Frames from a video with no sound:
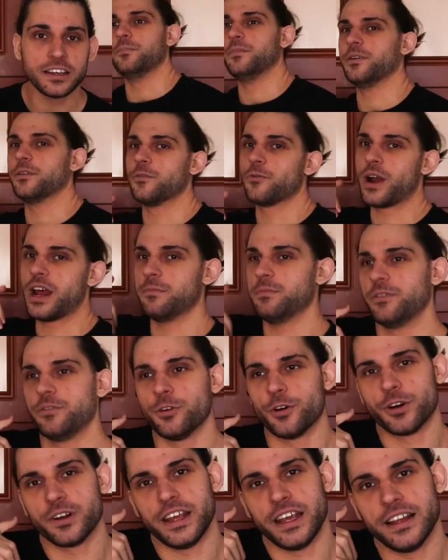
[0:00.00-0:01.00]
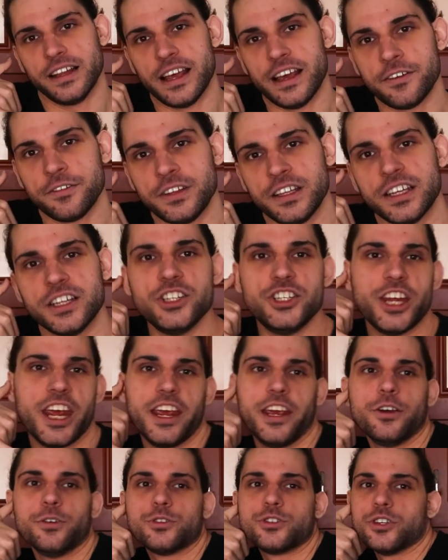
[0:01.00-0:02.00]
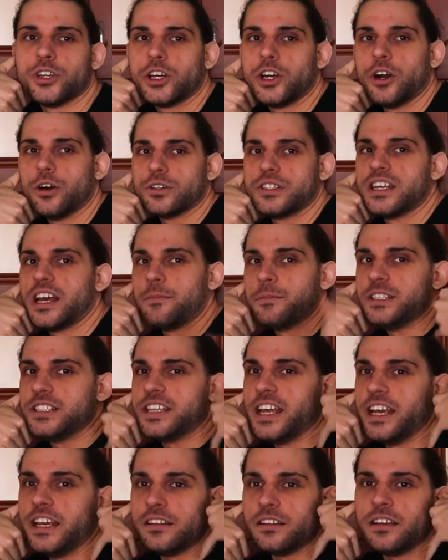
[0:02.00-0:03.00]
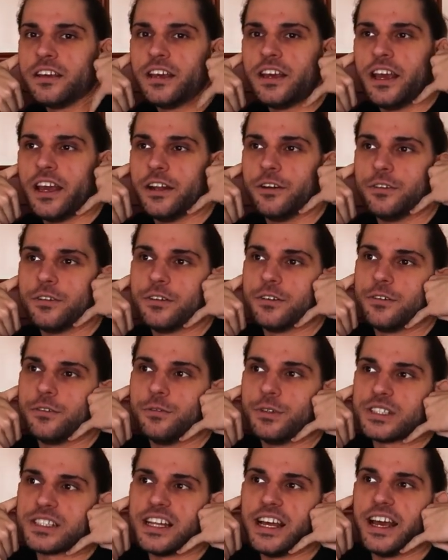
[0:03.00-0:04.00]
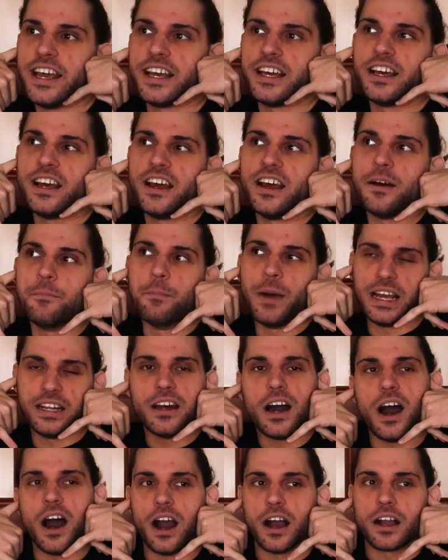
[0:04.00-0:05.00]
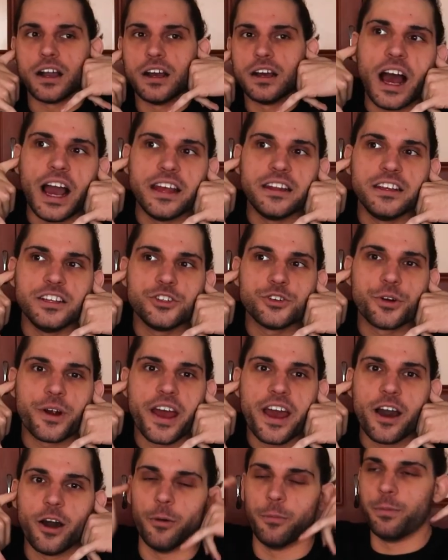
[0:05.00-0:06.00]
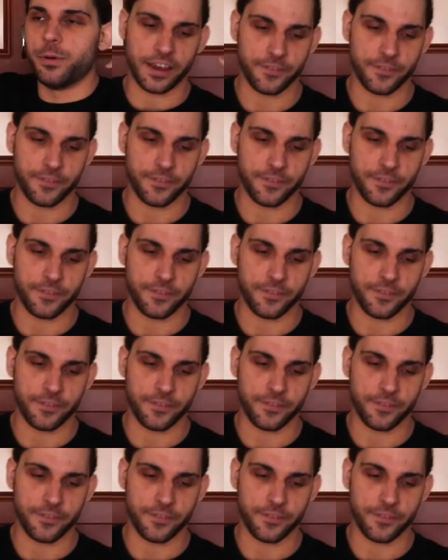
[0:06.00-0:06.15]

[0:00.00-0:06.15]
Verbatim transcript: Be right before they left, Jay Uso called Sami Zayn and was like, "My dog, I need your help."